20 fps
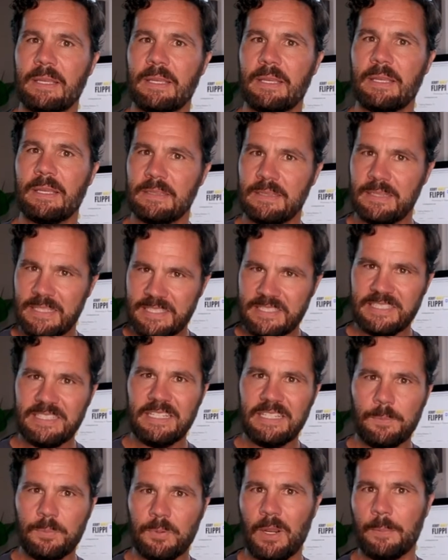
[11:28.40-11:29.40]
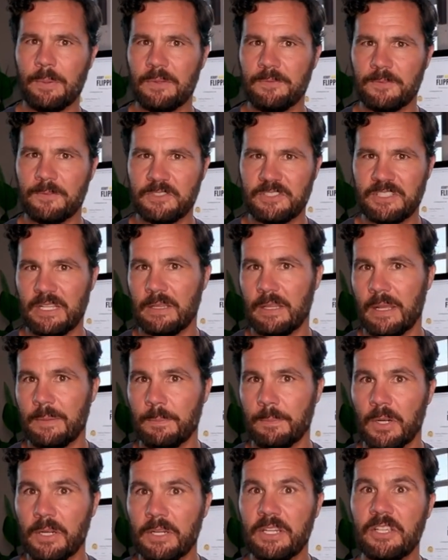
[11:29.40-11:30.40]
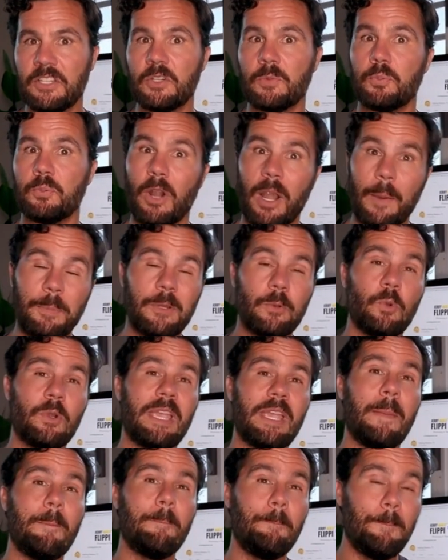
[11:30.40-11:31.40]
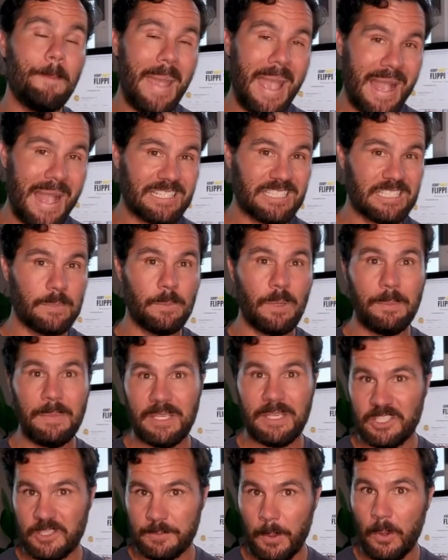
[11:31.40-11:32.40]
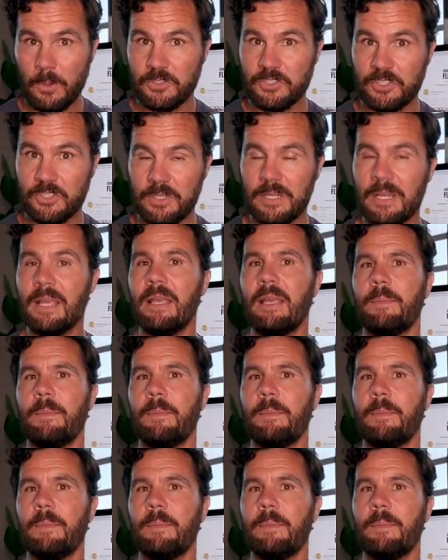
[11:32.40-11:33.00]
By listing a property for sale on market, your property will get maximum exposure